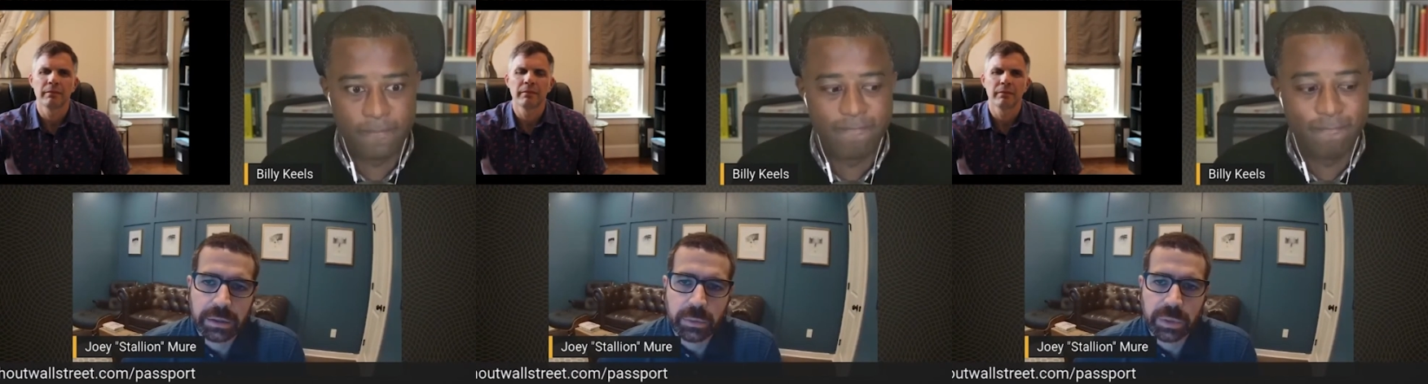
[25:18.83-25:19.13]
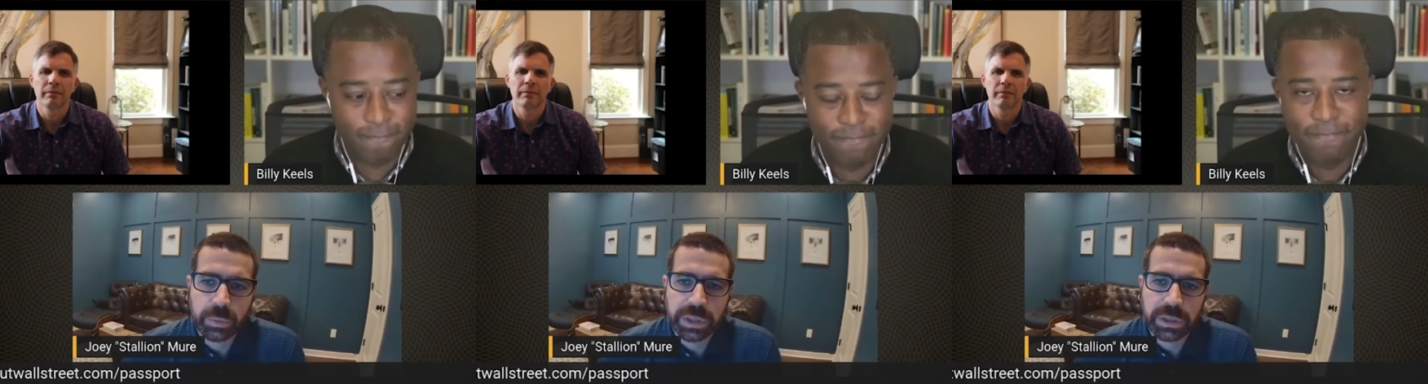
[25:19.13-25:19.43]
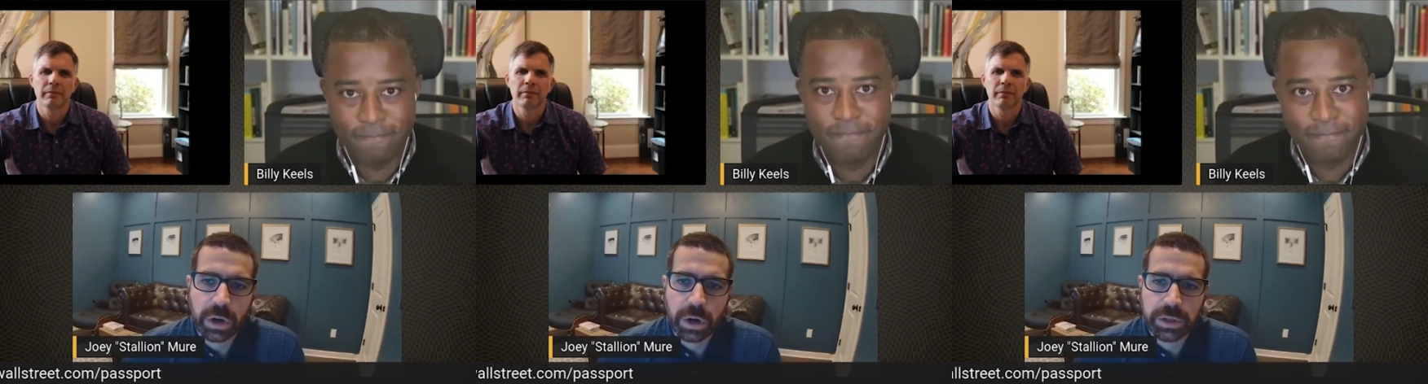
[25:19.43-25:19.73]
Speaker 1: when we
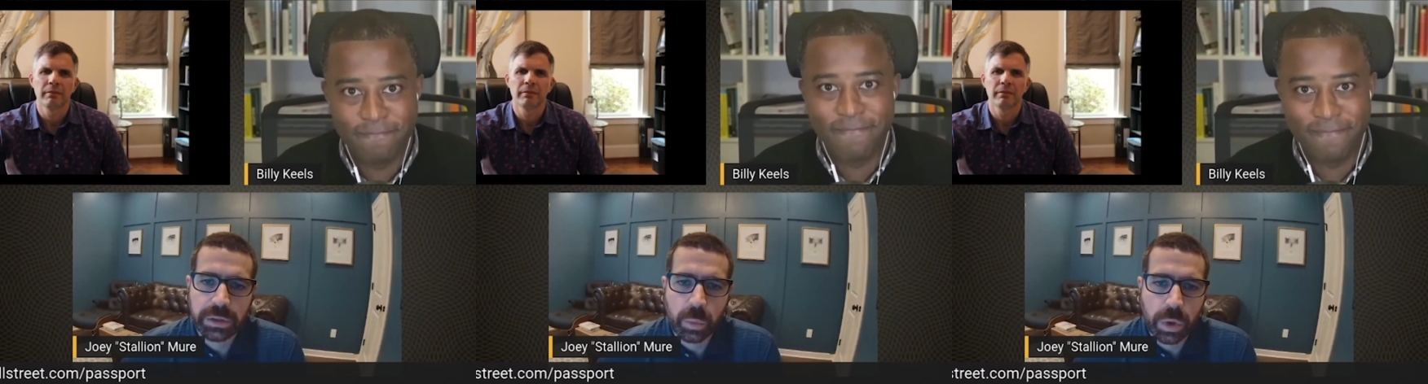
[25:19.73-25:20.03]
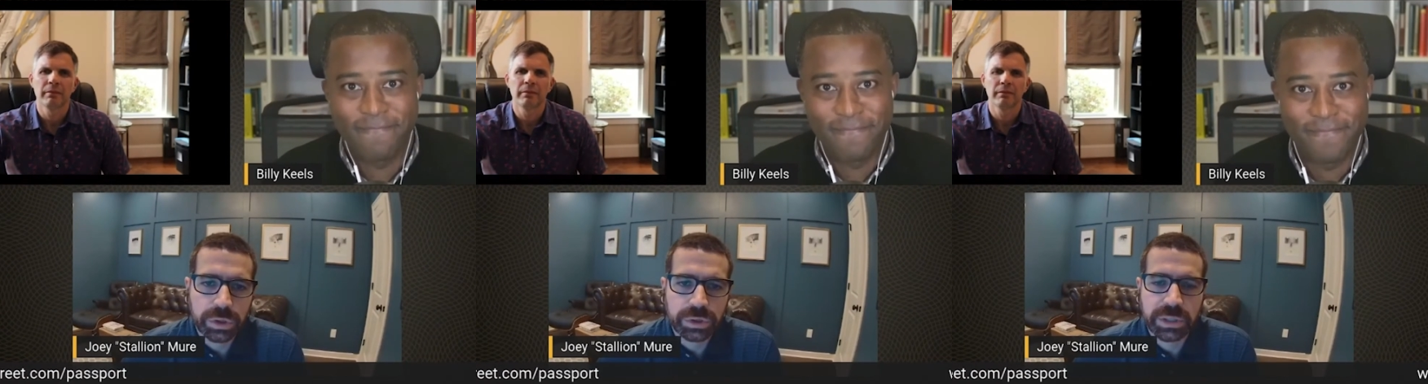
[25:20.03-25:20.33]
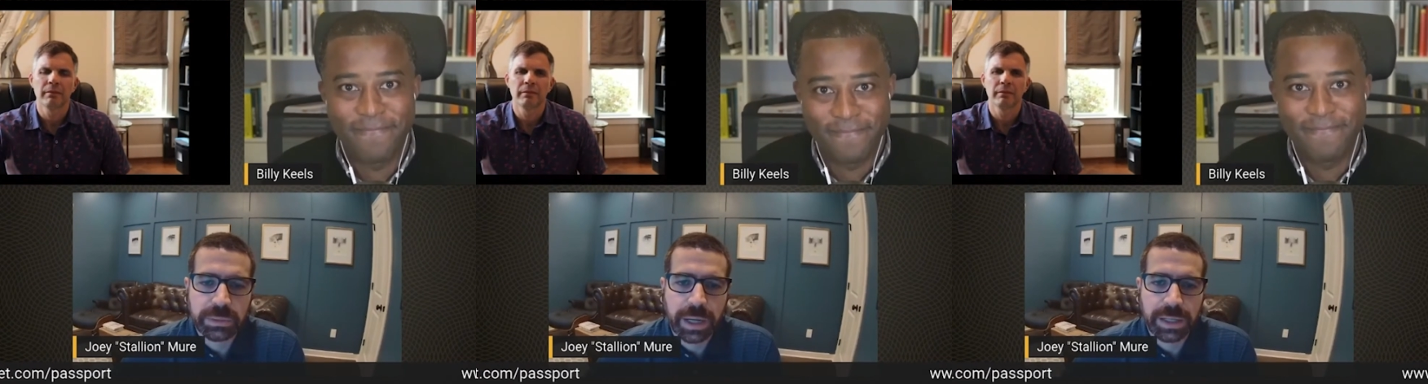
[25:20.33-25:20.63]
are in the Wall
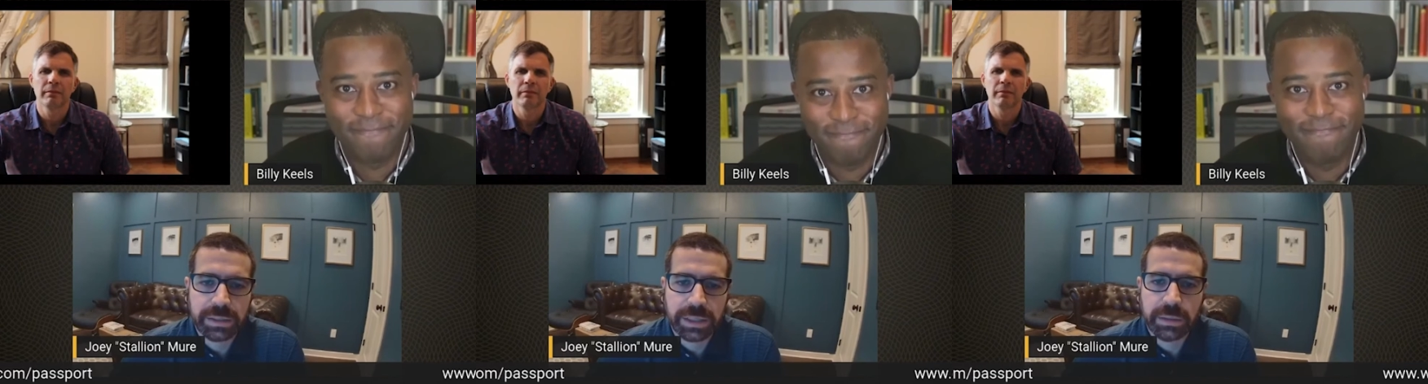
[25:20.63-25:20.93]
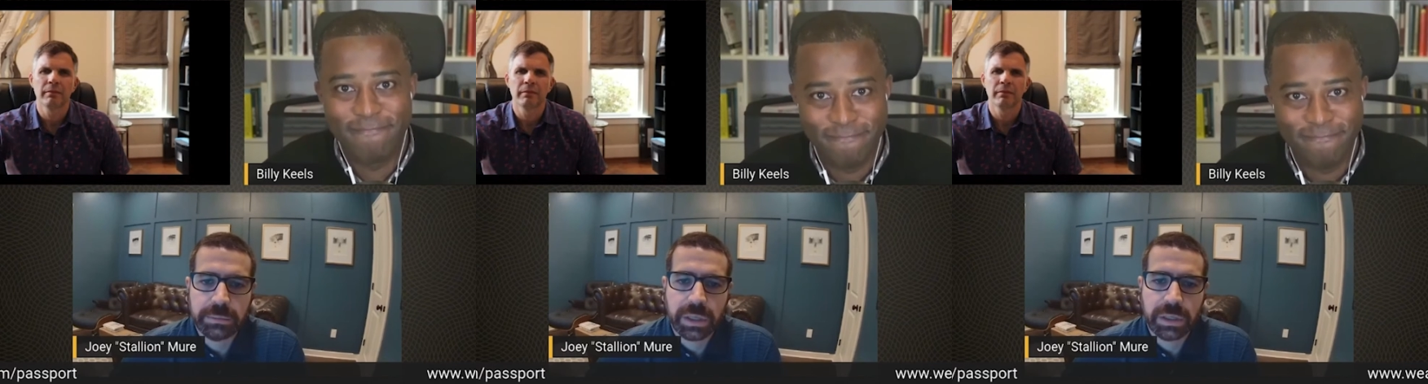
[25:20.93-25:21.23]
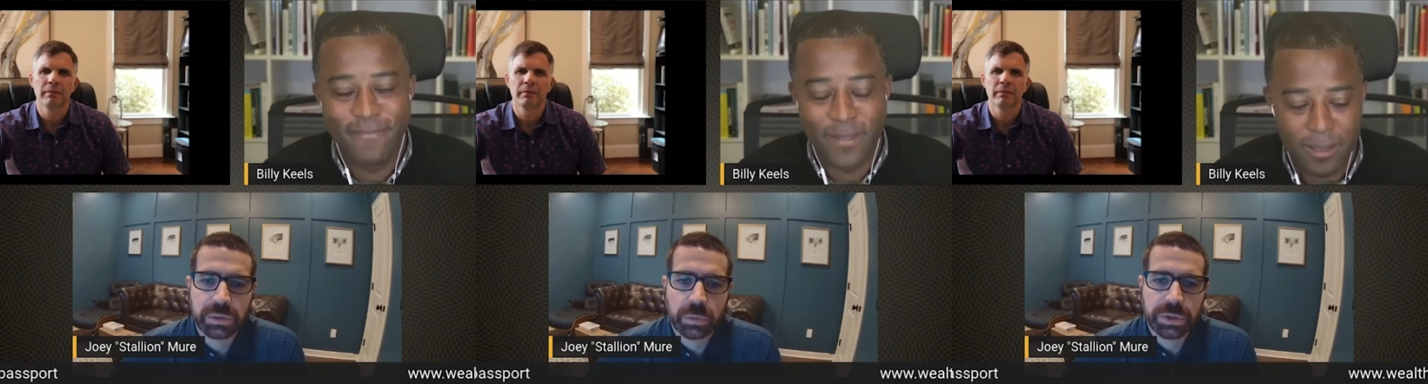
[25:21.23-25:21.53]
Street mindset because the yeah.